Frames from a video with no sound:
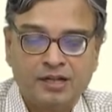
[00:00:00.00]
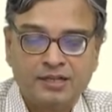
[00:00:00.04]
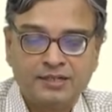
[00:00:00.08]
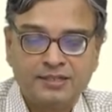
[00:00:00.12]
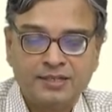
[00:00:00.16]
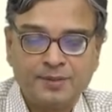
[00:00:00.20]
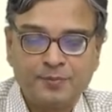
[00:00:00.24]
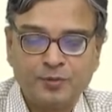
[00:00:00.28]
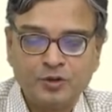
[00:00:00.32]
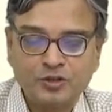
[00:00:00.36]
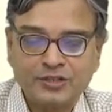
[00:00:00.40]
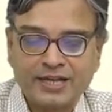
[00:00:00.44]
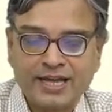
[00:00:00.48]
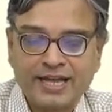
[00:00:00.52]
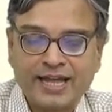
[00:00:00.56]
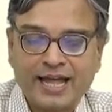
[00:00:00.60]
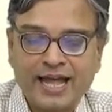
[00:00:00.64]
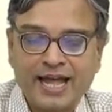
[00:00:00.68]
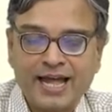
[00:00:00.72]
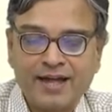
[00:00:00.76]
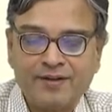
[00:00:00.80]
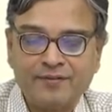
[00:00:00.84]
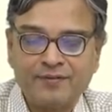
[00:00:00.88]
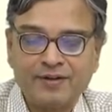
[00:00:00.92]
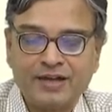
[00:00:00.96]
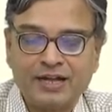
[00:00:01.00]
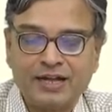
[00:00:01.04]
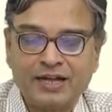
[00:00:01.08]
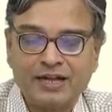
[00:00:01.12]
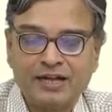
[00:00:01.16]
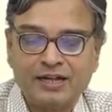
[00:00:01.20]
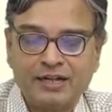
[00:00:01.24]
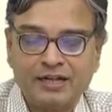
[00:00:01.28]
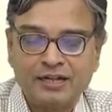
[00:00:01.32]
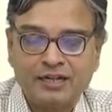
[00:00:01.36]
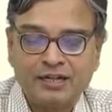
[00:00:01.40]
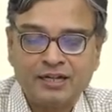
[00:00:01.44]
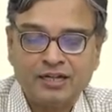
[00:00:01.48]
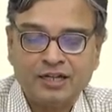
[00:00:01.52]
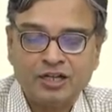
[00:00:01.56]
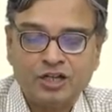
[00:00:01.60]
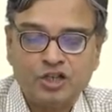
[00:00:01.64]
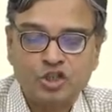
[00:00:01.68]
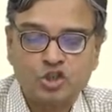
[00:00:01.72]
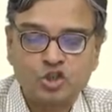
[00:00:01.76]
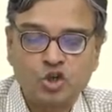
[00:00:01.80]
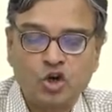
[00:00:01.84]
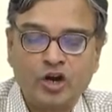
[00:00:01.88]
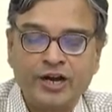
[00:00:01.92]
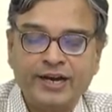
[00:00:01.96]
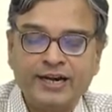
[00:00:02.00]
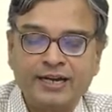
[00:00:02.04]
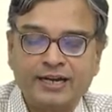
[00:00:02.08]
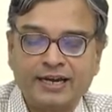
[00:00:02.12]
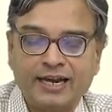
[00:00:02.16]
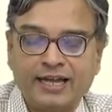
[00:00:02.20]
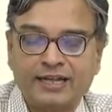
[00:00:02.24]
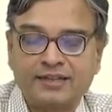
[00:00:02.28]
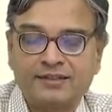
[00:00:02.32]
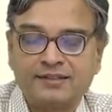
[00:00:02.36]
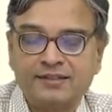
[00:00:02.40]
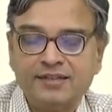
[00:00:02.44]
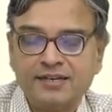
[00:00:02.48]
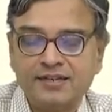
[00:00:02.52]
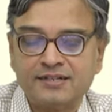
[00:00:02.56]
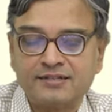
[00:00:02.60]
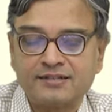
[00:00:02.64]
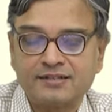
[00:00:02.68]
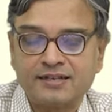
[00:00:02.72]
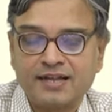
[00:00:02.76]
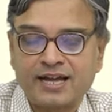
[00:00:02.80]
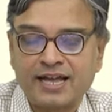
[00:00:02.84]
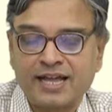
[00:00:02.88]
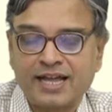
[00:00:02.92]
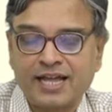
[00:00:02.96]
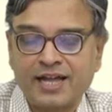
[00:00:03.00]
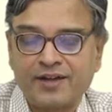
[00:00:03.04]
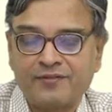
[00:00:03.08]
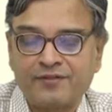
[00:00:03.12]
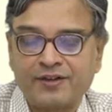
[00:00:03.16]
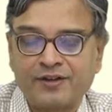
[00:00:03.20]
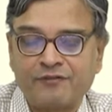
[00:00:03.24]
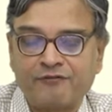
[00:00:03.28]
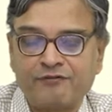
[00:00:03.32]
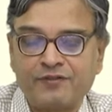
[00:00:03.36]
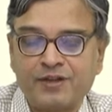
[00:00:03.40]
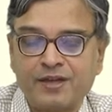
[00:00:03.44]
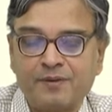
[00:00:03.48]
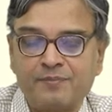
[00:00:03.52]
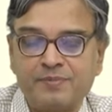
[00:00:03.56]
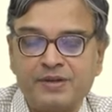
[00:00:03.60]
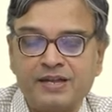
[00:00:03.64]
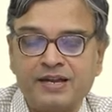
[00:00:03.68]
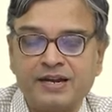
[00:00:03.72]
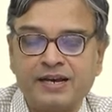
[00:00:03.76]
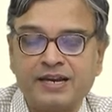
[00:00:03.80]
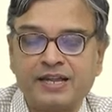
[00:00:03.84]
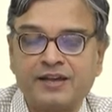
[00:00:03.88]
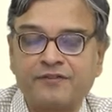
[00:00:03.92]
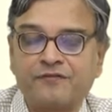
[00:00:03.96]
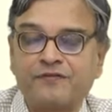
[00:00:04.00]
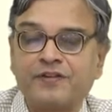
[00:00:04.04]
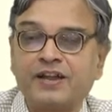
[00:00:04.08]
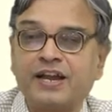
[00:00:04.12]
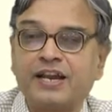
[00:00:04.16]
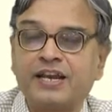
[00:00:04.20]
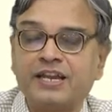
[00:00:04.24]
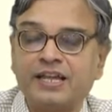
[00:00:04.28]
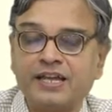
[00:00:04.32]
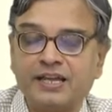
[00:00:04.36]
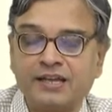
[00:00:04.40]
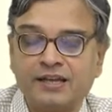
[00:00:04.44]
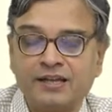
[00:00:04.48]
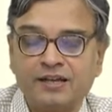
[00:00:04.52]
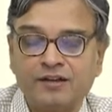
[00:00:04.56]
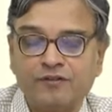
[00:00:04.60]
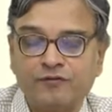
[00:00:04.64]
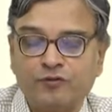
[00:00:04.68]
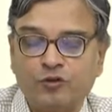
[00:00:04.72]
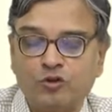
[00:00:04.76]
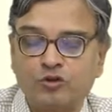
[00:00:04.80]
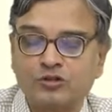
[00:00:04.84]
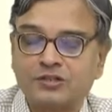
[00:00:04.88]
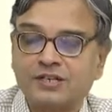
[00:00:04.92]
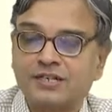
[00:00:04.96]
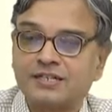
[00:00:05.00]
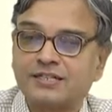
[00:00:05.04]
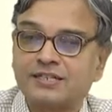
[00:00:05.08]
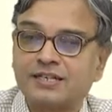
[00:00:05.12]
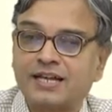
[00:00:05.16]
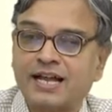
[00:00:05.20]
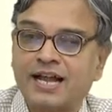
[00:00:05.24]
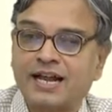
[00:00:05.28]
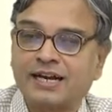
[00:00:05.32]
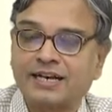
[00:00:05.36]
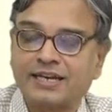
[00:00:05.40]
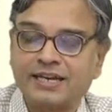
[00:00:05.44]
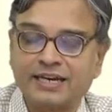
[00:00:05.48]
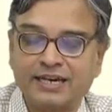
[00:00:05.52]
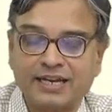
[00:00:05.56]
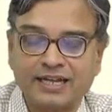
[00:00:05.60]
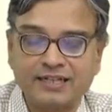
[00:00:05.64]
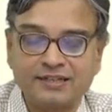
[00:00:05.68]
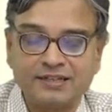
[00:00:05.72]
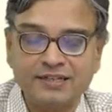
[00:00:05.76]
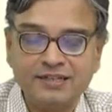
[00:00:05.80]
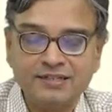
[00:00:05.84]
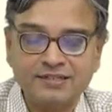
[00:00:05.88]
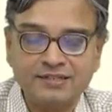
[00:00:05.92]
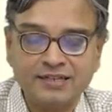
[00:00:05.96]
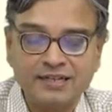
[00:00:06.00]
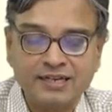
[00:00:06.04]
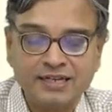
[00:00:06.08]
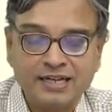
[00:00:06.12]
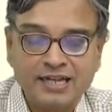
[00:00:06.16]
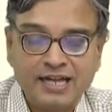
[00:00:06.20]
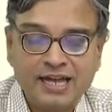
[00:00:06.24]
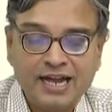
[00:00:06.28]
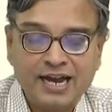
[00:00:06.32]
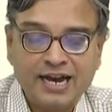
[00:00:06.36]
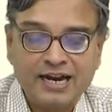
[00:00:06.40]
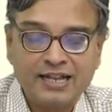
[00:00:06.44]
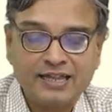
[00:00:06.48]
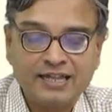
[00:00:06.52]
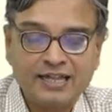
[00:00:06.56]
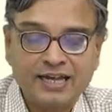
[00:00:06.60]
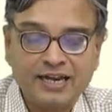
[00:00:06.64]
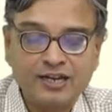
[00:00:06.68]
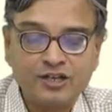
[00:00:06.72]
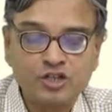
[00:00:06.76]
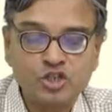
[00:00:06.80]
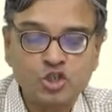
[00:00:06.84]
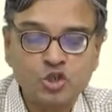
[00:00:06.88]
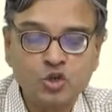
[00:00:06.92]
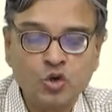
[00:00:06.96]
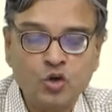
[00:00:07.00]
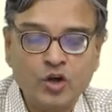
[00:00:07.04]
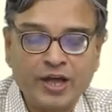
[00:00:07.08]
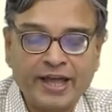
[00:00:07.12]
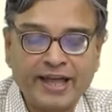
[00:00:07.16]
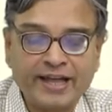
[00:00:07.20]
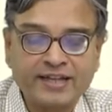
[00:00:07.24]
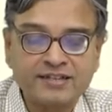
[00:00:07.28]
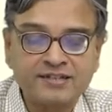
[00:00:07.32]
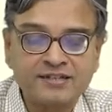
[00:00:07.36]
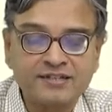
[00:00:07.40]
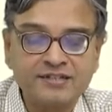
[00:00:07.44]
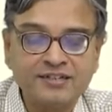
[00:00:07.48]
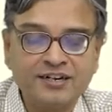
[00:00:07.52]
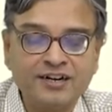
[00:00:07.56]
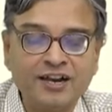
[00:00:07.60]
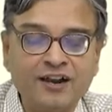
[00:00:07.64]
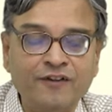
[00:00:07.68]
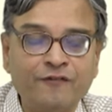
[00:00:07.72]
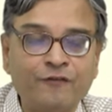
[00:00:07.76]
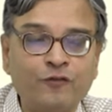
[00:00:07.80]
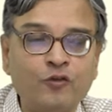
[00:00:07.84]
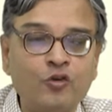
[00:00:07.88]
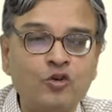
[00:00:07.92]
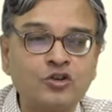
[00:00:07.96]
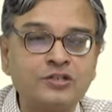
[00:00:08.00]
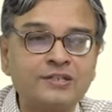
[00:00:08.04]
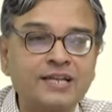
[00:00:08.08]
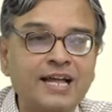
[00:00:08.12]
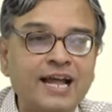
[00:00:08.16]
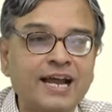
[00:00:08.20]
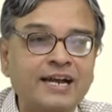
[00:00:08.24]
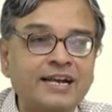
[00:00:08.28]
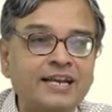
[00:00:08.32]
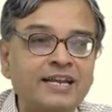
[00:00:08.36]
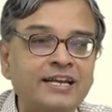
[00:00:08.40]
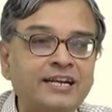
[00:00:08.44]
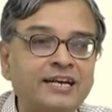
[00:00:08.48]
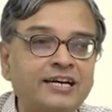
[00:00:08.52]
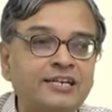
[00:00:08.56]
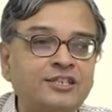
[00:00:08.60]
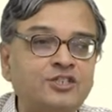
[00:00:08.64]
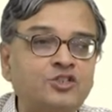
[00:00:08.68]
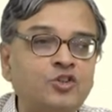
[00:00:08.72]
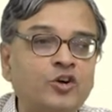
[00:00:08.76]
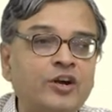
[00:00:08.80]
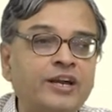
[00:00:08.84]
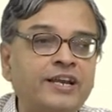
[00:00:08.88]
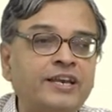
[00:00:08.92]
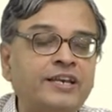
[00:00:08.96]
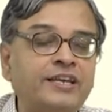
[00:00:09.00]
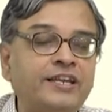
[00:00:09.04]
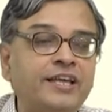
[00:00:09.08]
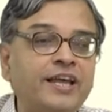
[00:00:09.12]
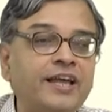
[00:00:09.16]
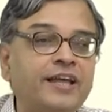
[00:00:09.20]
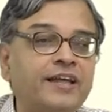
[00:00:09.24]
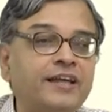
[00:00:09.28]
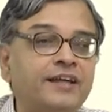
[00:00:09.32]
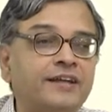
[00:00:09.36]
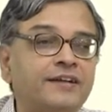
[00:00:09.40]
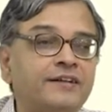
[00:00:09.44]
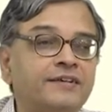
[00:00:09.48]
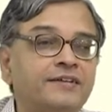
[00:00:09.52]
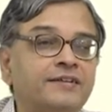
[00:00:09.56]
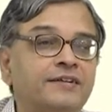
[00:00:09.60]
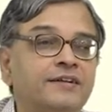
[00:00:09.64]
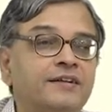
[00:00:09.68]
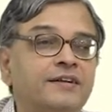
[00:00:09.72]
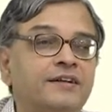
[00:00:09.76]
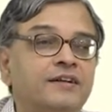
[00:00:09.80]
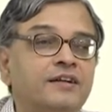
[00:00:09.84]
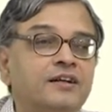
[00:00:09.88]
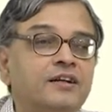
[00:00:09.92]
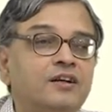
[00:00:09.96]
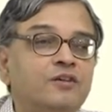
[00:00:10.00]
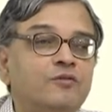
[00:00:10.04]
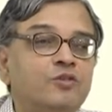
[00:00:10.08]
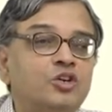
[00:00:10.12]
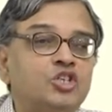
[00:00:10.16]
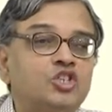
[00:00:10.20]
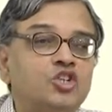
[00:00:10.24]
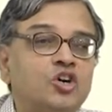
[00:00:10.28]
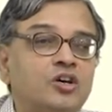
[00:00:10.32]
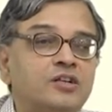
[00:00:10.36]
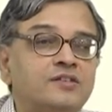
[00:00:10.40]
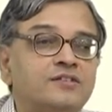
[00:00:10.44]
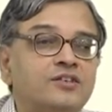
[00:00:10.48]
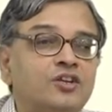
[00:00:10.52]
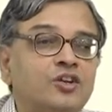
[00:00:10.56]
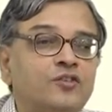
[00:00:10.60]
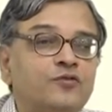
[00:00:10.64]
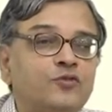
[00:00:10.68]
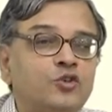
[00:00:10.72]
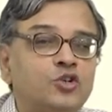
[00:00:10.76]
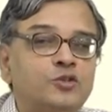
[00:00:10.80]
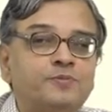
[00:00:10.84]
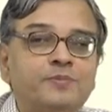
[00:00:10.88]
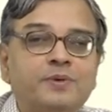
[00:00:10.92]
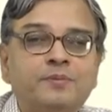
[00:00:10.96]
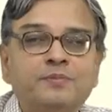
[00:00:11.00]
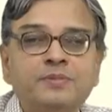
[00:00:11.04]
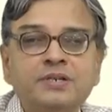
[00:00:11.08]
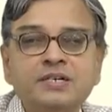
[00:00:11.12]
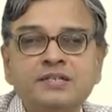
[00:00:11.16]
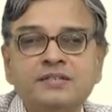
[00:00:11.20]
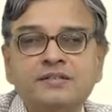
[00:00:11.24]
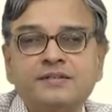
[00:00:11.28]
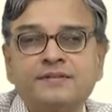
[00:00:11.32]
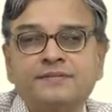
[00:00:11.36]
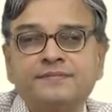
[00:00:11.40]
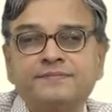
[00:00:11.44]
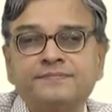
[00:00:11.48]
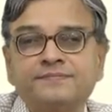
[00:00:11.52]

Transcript: Suppose I have a joint like this, I have F A B and F A D forces acting like this, and there is no external force acting at joint A. Which are zero force members?